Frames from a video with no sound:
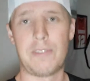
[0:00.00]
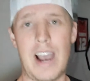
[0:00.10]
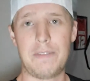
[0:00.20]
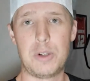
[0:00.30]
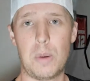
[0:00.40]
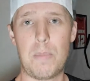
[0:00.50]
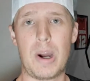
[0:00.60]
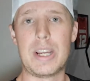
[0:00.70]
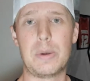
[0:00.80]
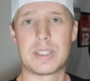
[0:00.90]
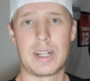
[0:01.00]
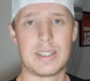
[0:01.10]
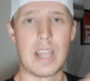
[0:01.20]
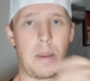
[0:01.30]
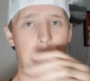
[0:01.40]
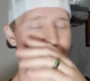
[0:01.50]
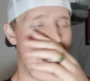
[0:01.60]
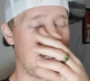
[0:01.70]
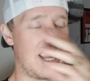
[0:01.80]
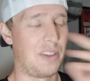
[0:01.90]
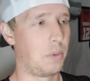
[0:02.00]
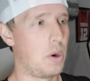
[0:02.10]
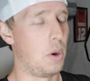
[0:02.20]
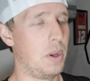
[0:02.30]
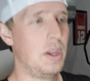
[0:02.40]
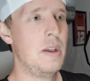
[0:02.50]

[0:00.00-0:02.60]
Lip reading: or 5 to a buddy who was going to set up a tank down the road.